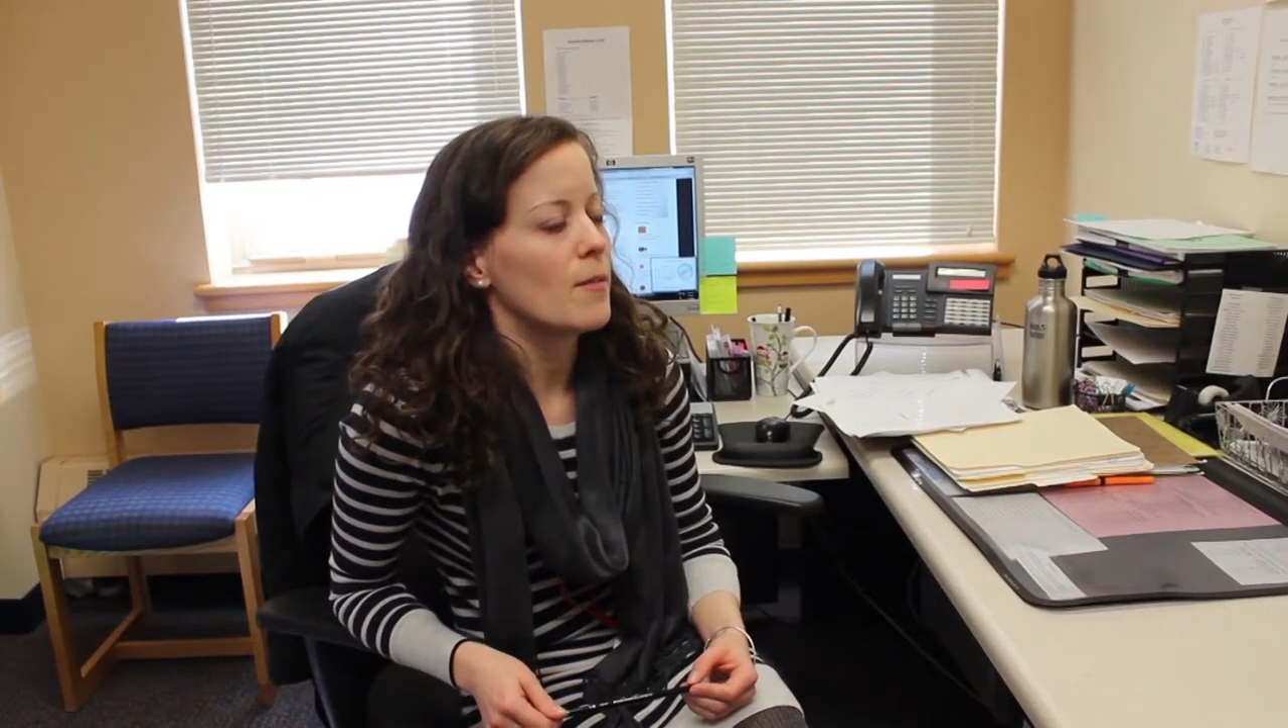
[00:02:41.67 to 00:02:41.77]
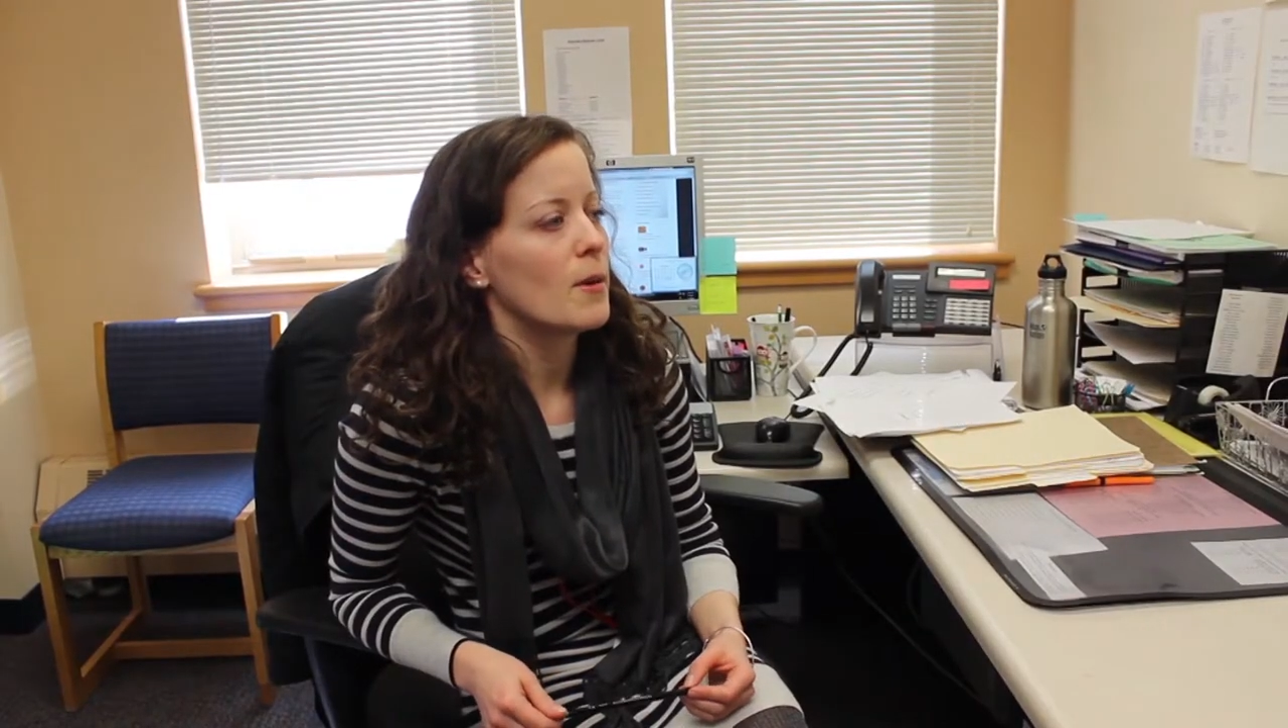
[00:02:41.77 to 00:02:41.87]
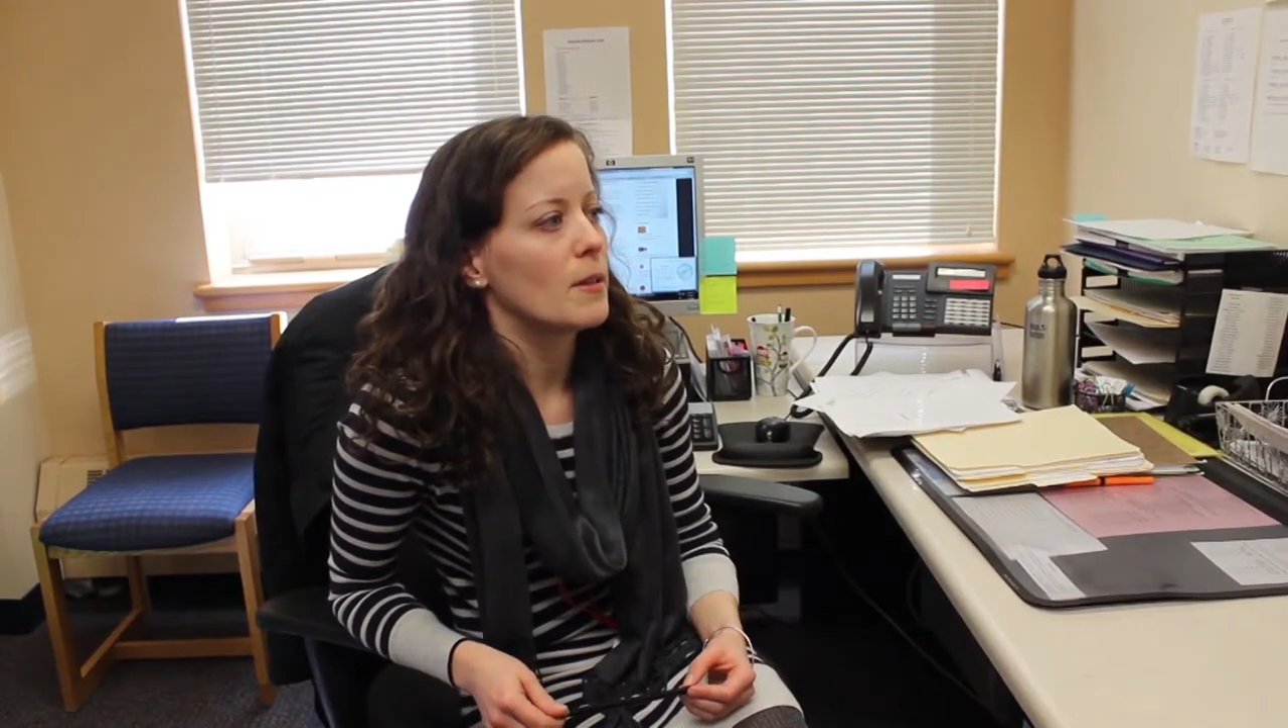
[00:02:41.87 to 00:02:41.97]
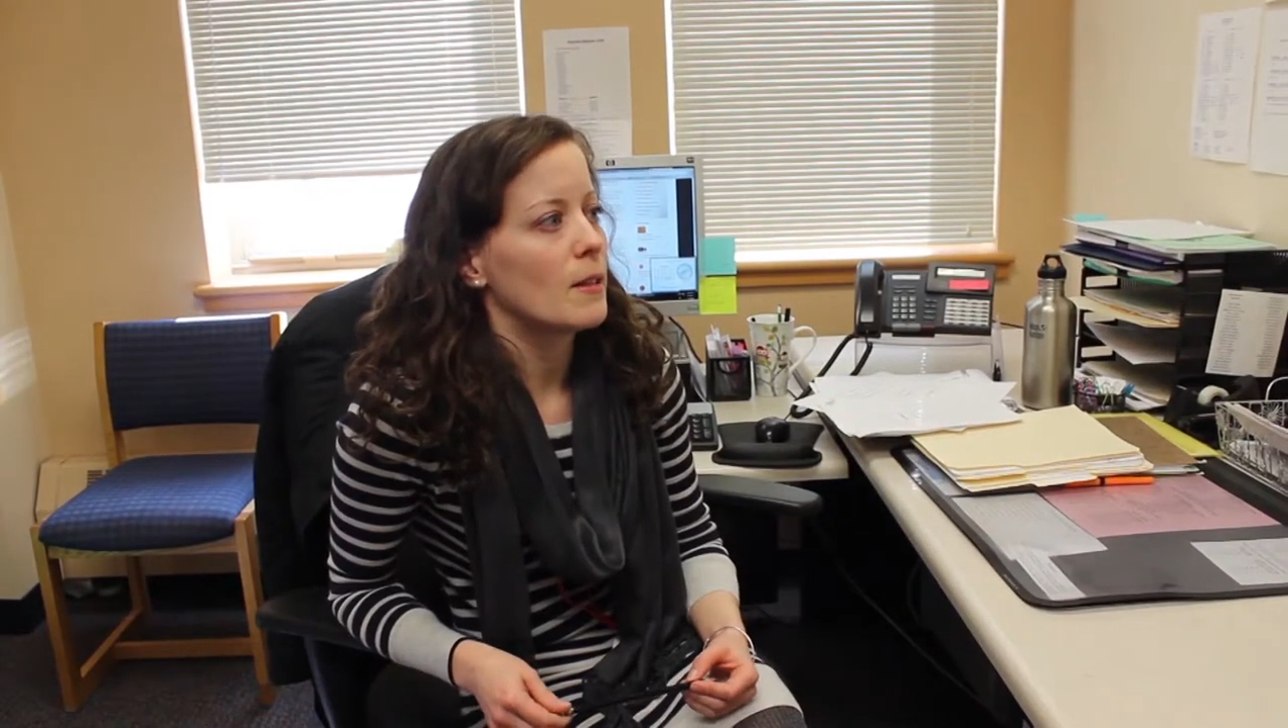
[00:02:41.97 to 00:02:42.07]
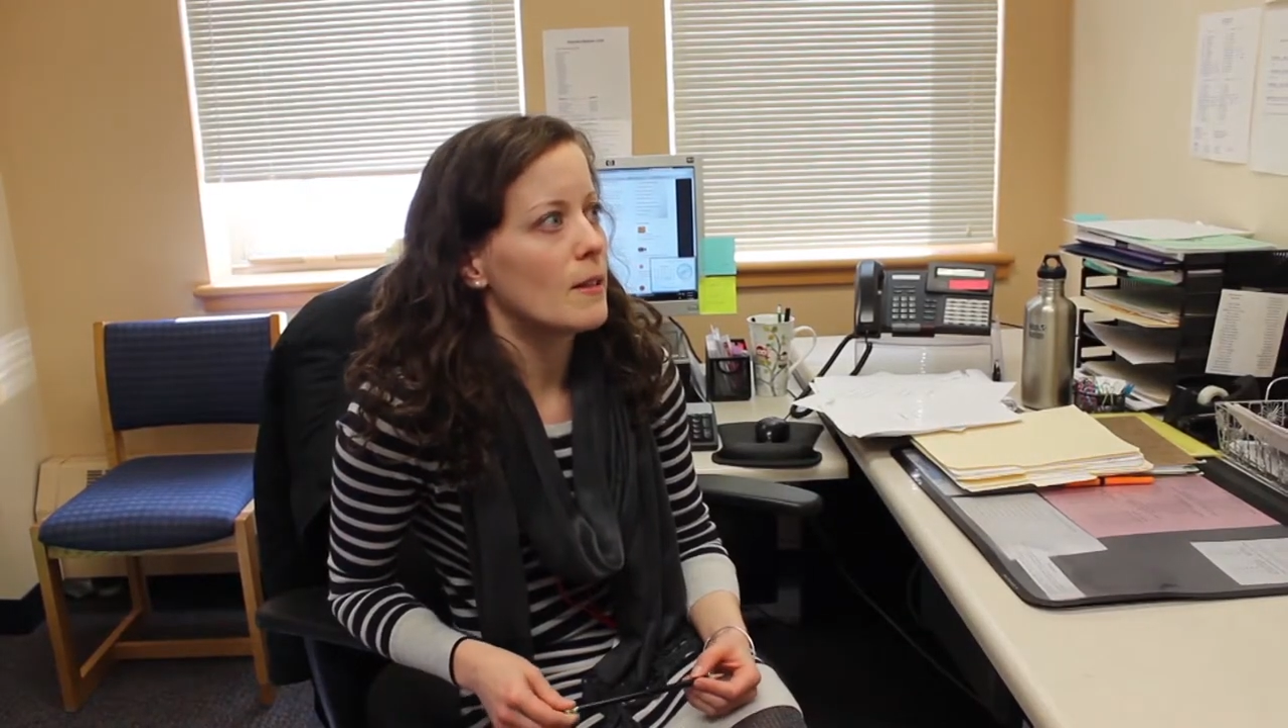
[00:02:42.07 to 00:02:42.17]

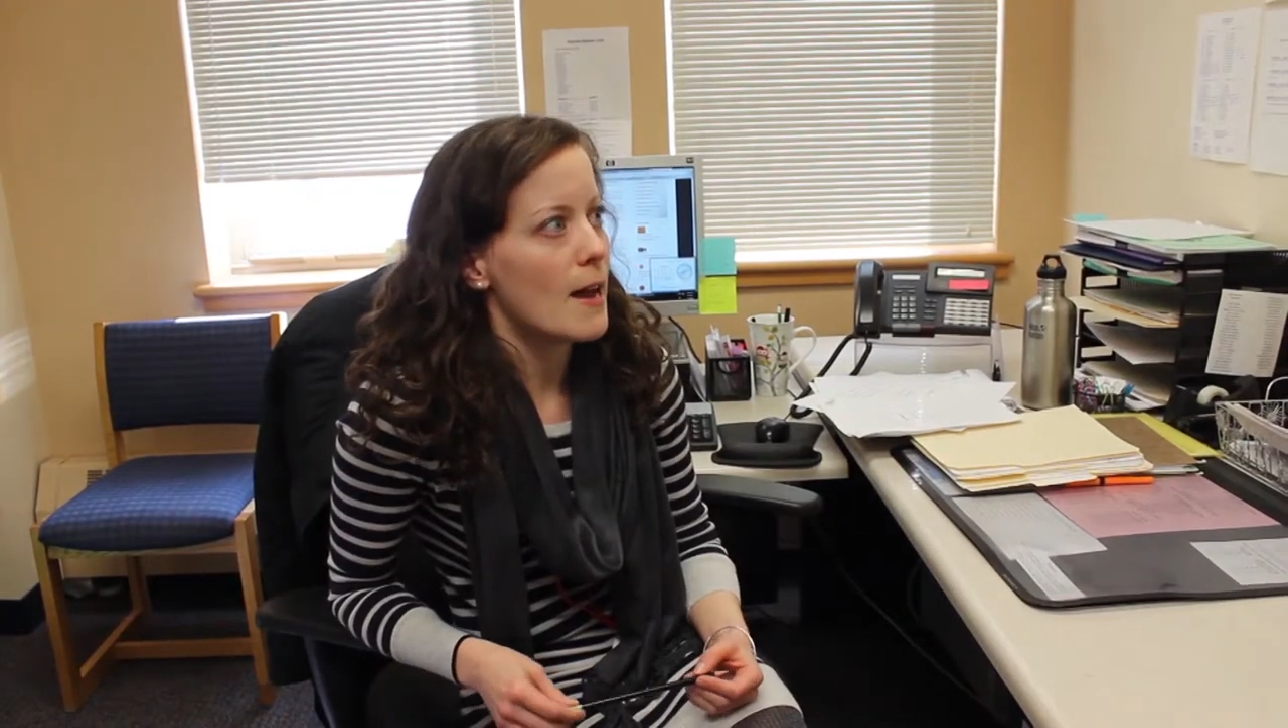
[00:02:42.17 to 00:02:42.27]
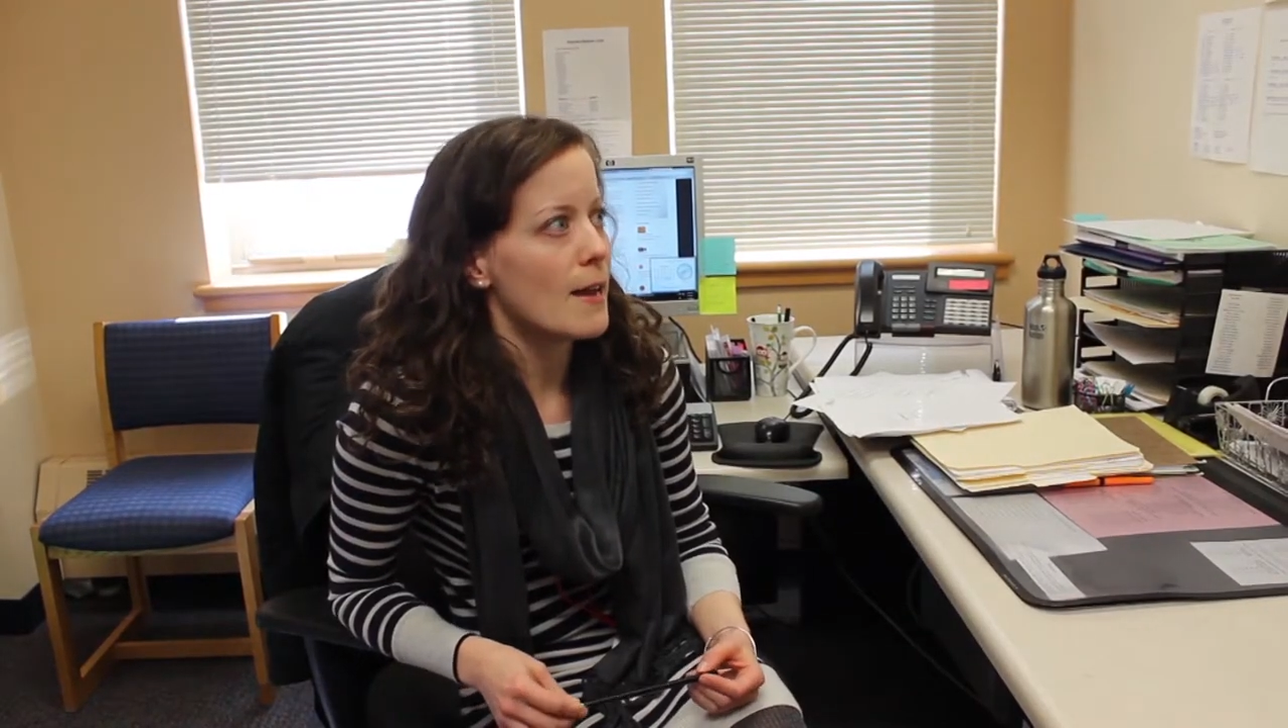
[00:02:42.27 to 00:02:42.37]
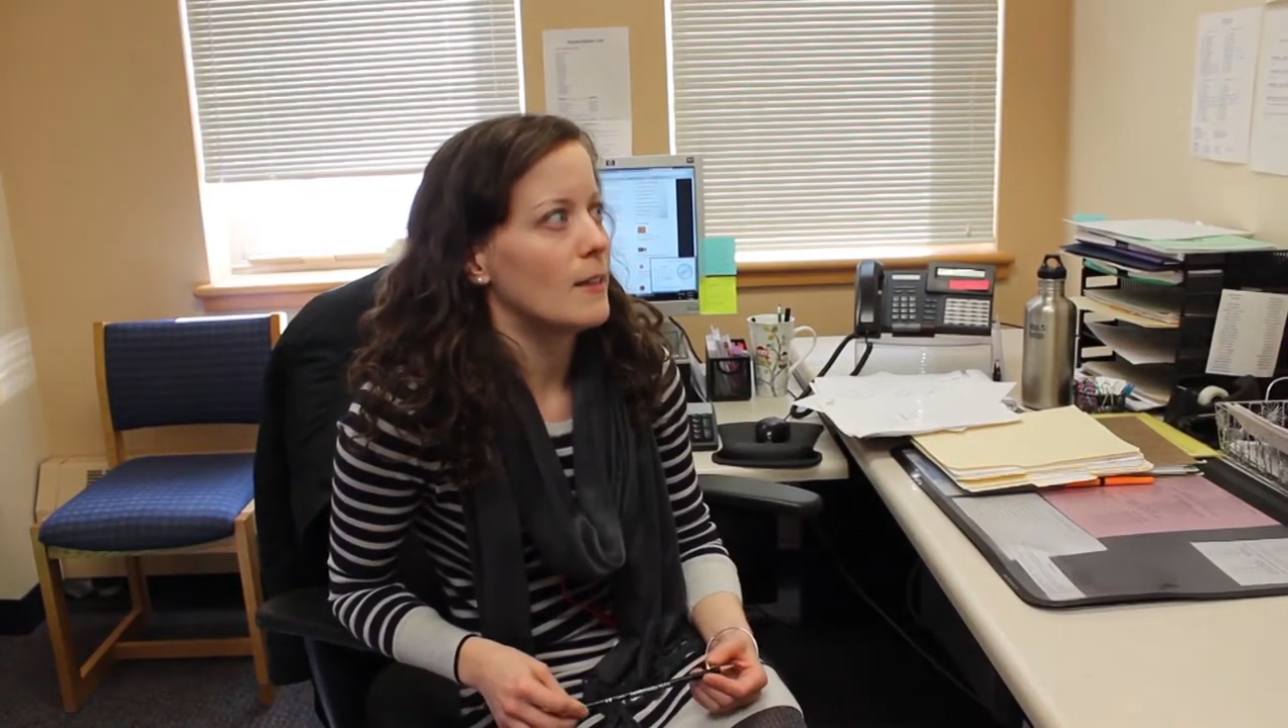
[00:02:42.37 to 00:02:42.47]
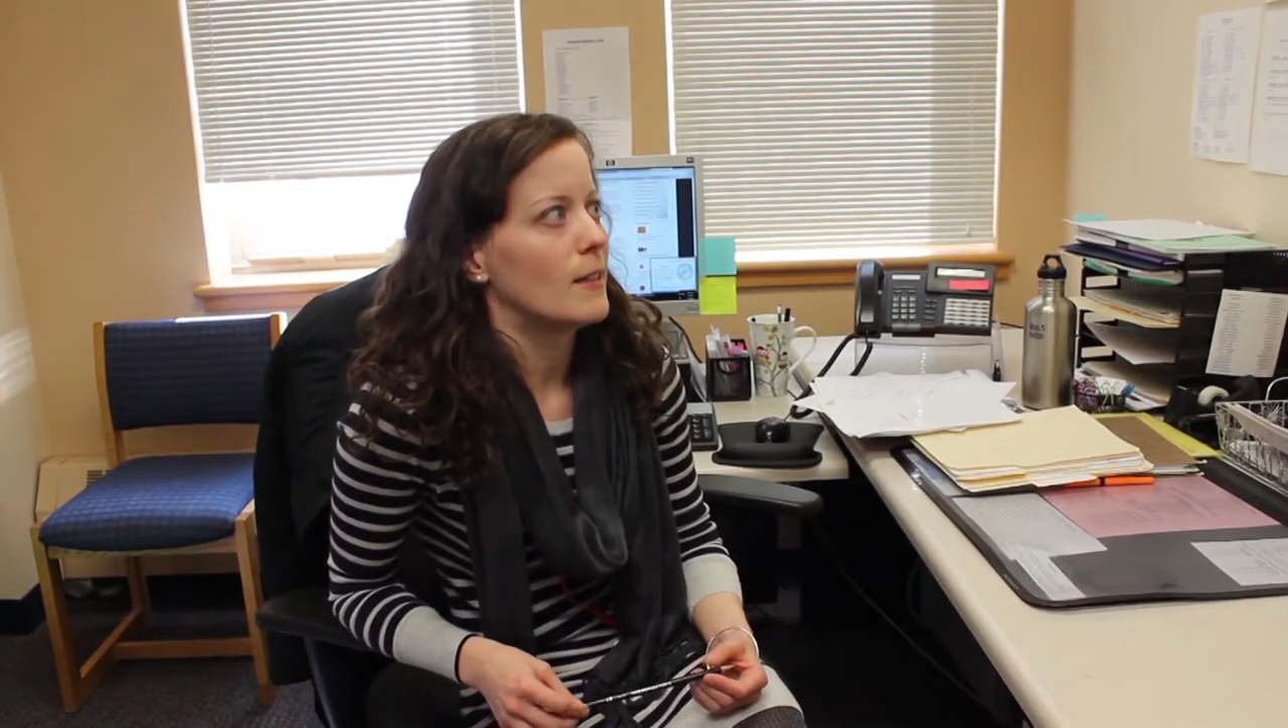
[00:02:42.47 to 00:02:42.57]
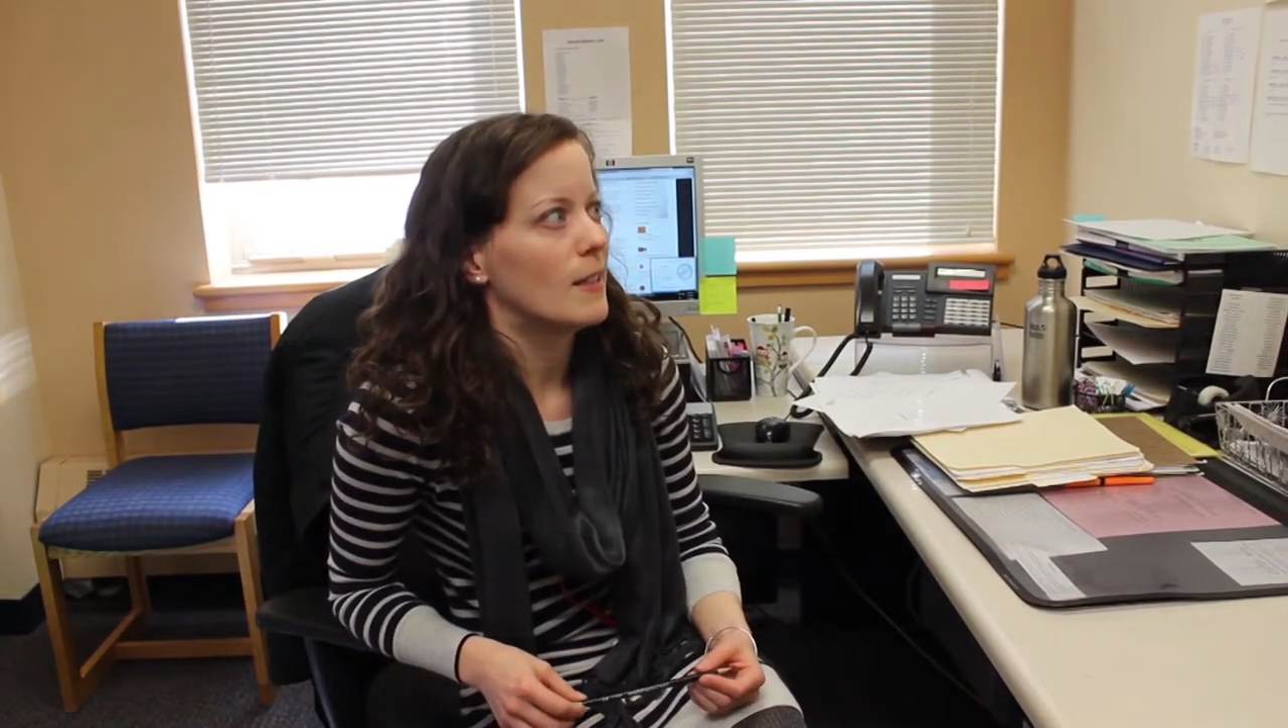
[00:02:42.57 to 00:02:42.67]
about the
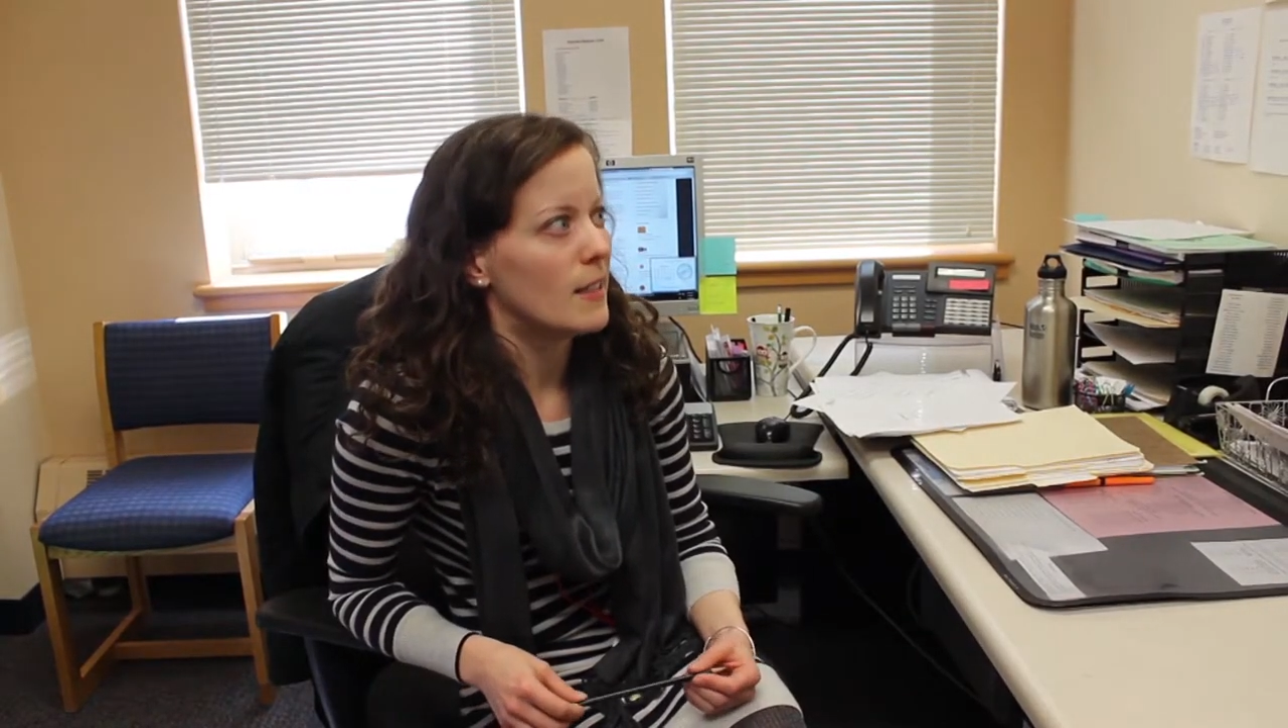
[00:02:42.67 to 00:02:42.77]
last